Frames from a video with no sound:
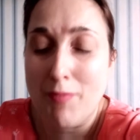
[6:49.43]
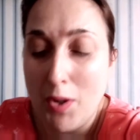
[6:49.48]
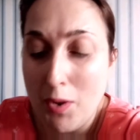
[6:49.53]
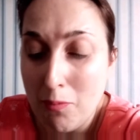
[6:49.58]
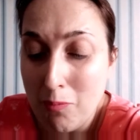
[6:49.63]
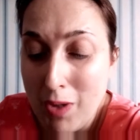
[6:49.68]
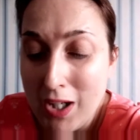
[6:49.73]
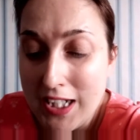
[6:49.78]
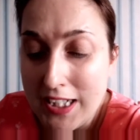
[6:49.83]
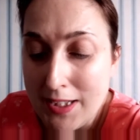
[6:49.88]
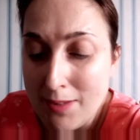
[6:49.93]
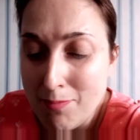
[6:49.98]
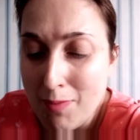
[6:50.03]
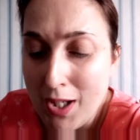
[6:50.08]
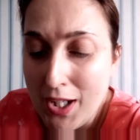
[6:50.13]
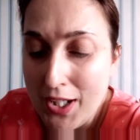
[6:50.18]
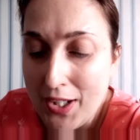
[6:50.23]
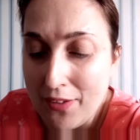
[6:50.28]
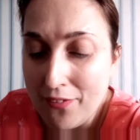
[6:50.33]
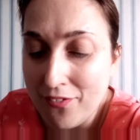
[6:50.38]

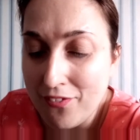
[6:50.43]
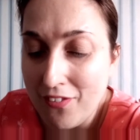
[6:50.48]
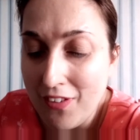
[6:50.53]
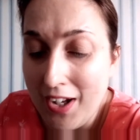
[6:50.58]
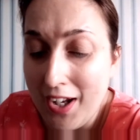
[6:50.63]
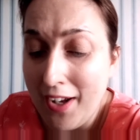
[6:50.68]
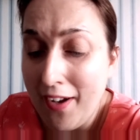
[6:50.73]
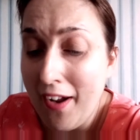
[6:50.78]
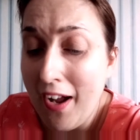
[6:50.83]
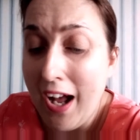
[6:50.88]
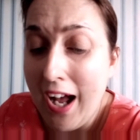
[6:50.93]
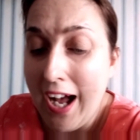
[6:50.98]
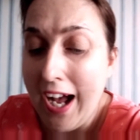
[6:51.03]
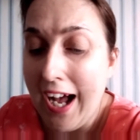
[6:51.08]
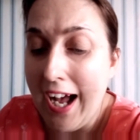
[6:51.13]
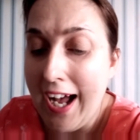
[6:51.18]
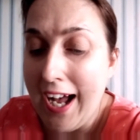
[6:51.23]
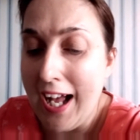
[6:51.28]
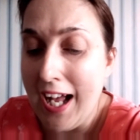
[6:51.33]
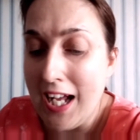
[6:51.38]
Weymouth,
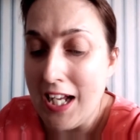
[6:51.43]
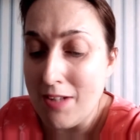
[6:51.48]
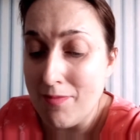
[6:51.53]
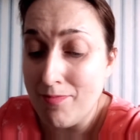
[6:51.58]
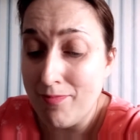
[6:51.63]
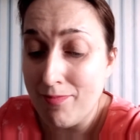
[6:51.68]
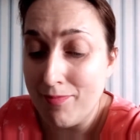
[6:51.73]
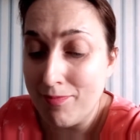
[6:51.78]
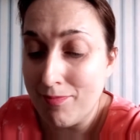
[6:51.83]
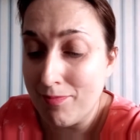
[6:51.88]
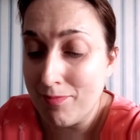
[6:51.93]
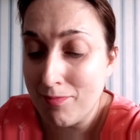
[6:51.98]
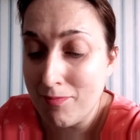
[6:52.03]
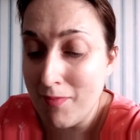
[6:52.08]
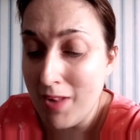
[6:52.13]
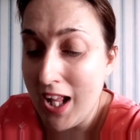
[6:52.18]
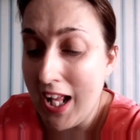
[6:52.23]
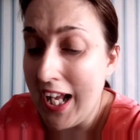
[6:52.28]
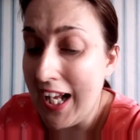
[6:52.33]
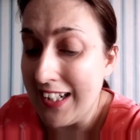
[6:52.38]
um,
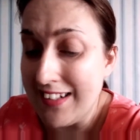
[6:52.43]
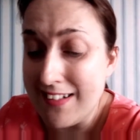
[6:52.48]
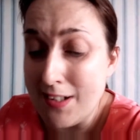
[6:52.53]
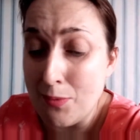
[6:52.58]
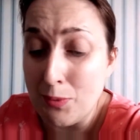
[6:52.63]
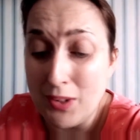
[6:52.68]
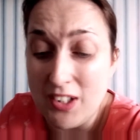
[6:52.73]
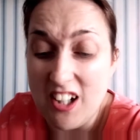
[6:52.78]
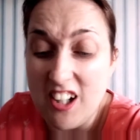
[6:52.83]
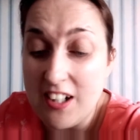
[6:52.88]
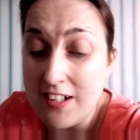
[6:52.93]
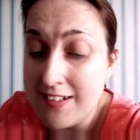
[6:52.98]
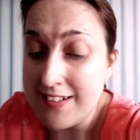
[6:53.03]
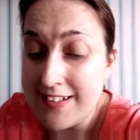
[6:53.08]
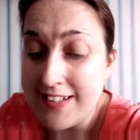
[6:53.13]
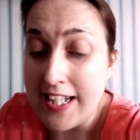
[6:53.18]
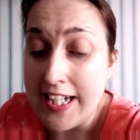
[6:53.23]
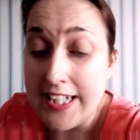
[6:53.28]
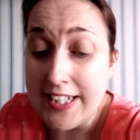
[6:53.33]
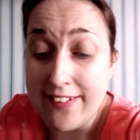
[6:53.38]
and I would like to
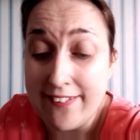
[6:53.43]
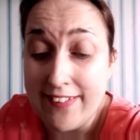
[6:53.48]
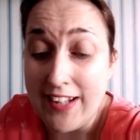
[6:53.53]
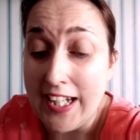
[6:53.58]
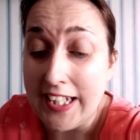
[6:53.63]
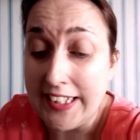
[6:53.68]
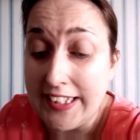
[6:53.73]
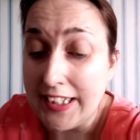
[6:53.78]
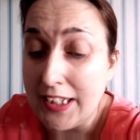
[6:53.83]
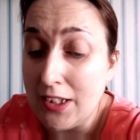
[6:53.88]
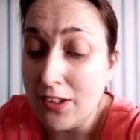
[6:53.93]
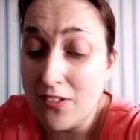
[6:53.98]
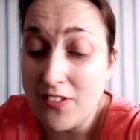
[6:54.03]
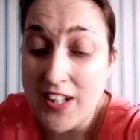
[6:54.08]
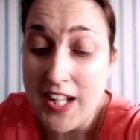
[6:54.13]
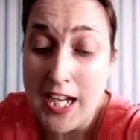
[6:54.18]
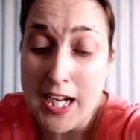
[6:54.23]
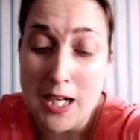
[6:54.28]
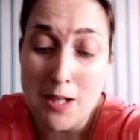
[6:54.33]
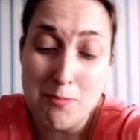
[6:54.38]
say thank you to
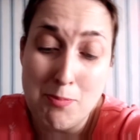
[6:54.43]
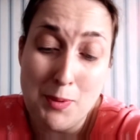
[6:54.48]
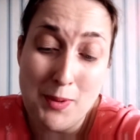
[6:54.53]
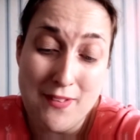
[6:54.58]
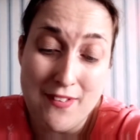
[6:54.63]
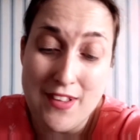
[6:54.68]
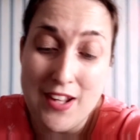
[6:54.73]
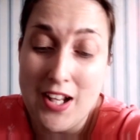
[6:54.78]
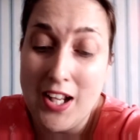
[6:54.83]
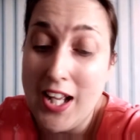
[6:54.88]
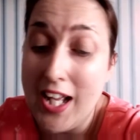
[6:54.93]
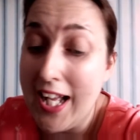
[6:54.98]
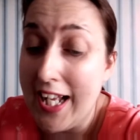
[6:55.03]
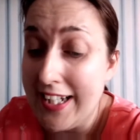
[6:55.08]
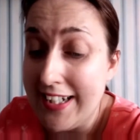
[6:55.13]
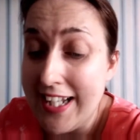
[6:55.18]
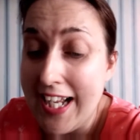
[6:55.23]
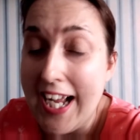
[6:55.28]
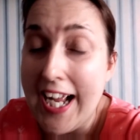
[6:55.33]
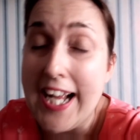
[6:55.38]
Abbott
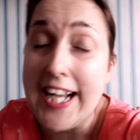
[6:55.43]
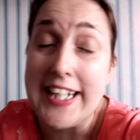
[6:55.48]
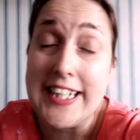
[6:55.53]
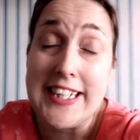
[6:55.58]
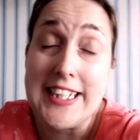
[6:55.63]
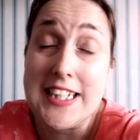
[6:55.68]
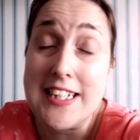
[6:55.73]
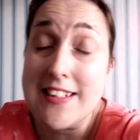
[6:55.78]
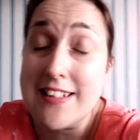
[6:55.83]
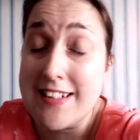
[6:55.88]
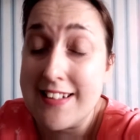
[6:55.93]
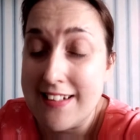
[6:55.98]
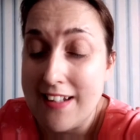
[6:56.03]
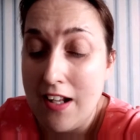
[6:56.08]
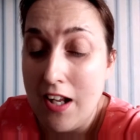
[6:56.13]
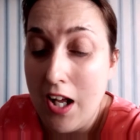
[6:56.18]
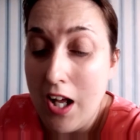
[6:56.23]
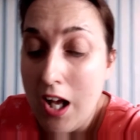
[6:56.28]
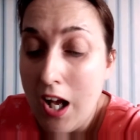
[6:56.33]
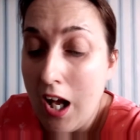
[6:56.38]
and Hayes
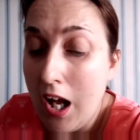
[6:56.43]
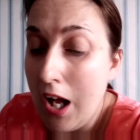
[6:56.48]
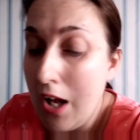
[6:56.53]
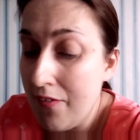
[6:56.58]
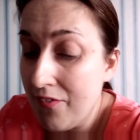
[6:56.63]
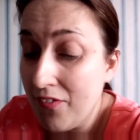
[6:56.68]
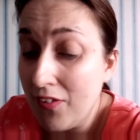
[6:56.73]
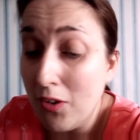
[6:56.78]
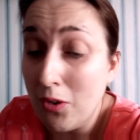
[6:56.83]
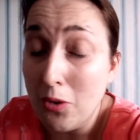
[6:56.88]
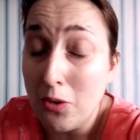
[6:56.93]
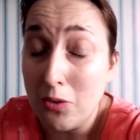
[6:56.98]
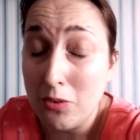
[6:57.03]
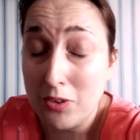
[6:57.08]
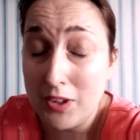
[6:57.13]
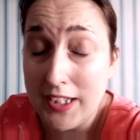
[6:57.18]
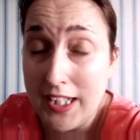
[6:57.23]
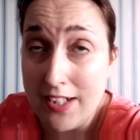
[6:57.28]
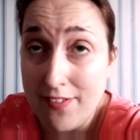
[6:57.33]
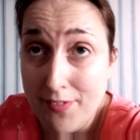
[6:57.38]
uh, for
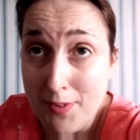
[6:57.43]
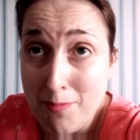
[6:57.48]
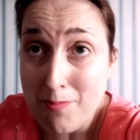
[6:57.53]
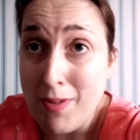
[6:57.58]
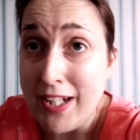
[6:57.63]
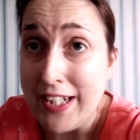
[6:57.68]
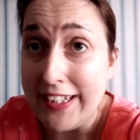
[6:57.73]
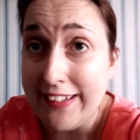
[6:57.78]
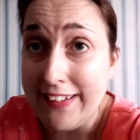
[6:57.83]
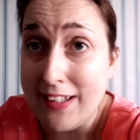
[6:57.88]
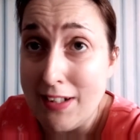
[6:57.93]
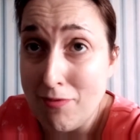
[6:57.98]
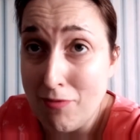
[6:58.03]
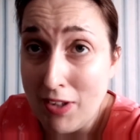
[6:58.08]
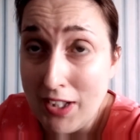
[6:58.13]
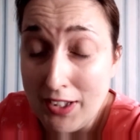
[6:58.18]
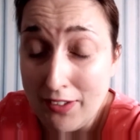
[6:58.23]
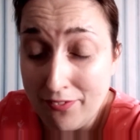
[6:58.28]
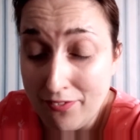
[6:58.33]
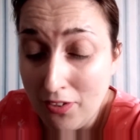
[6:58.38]
giving me the
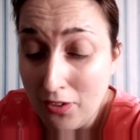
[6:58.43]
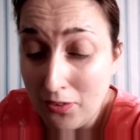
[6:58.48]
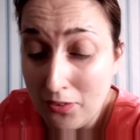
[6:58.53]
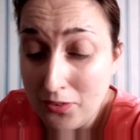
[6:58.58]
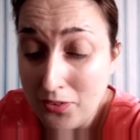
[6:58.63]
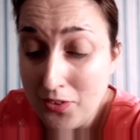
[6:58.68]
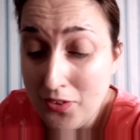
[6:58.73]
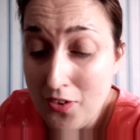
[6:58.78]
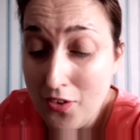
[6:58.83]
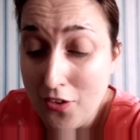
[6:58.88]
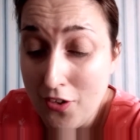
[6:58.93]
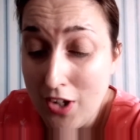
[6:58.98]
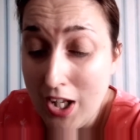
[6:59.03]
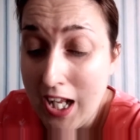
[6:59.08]
refund.